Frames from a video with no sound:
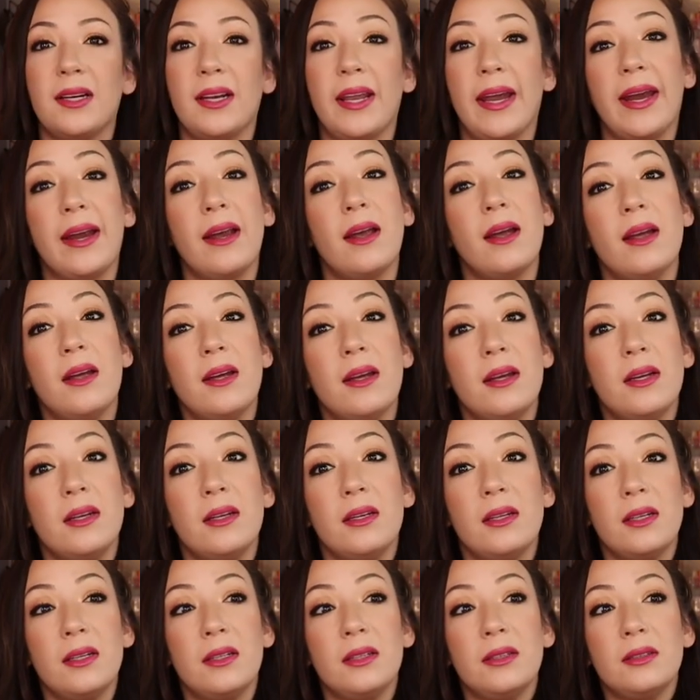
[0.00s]
of like,
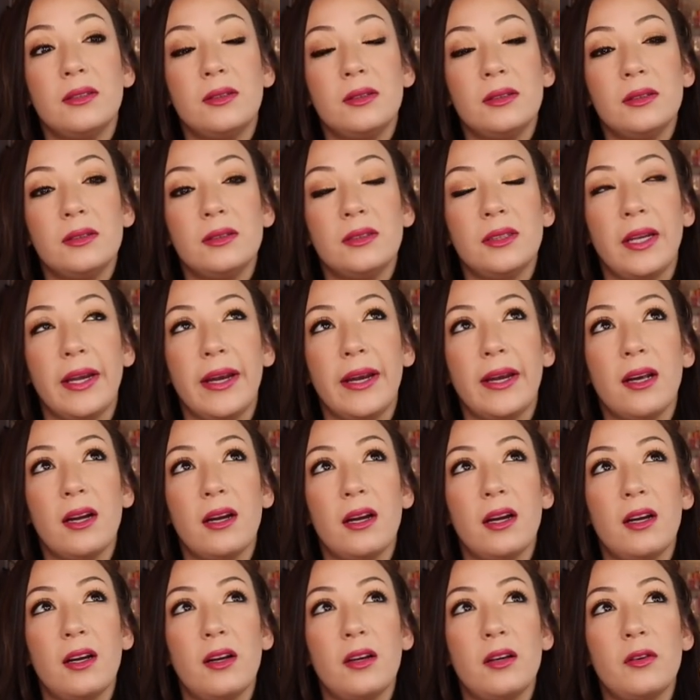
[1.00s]
like
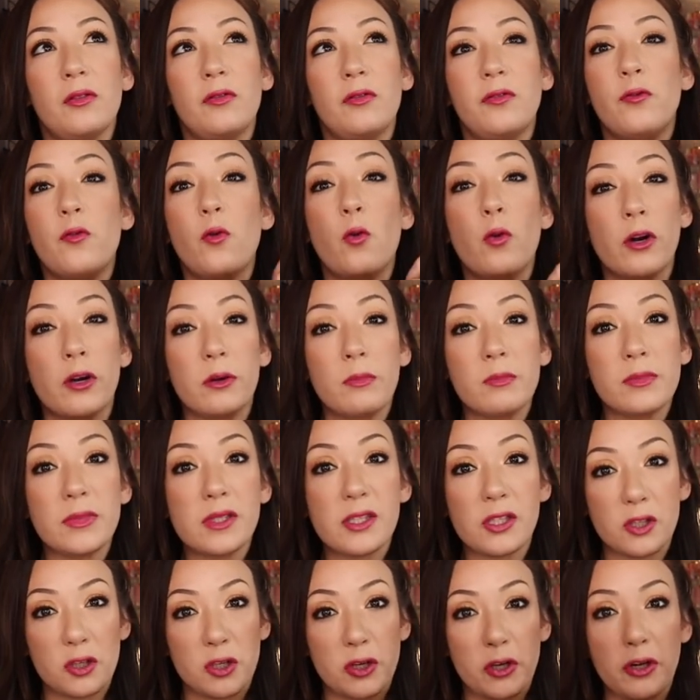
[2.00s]
uh,
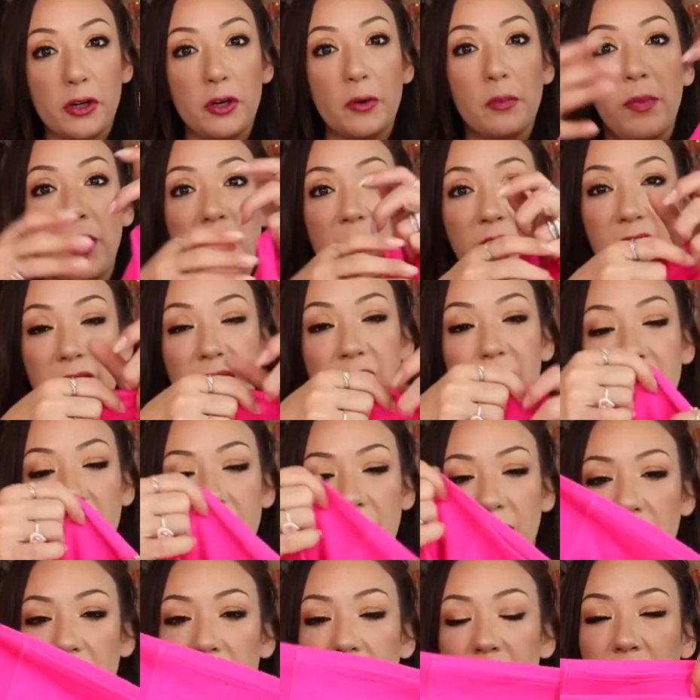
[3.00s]
forms to your body
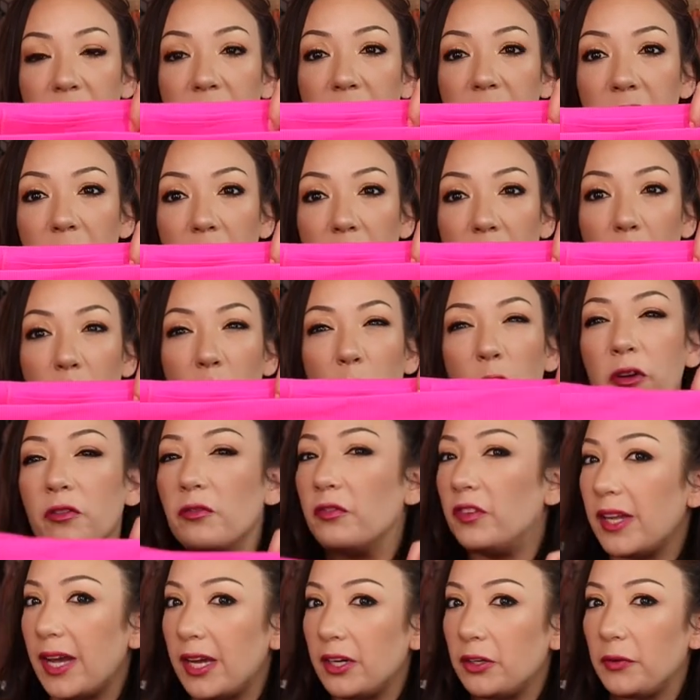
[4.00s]
more
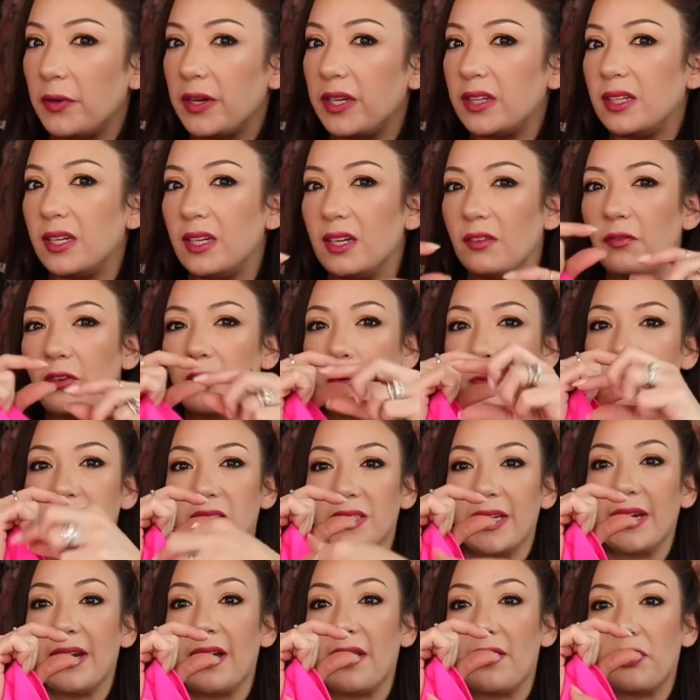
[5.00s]
flattering than if it was
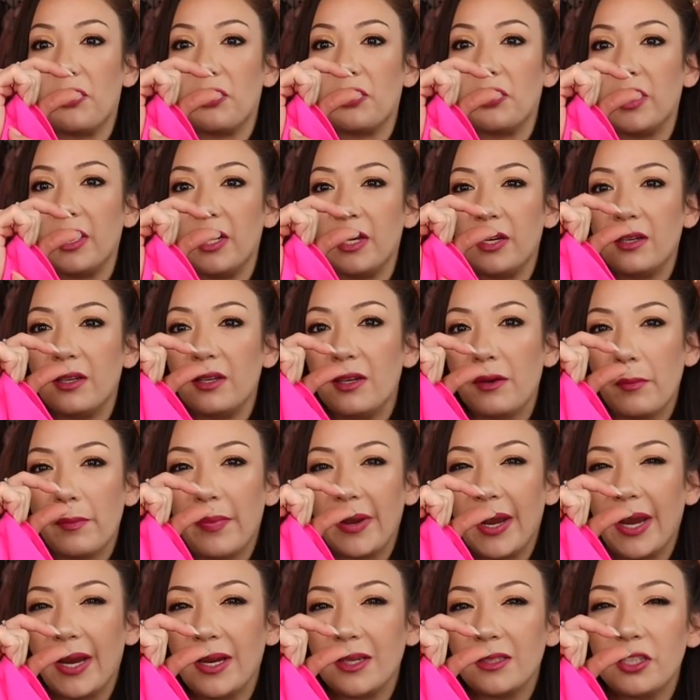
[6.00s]
like a thin
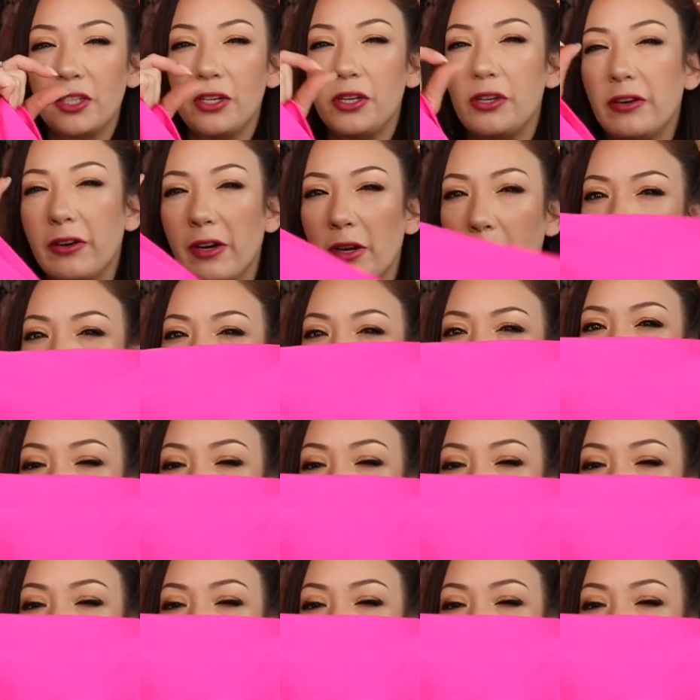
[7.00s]
band. You know what I mean?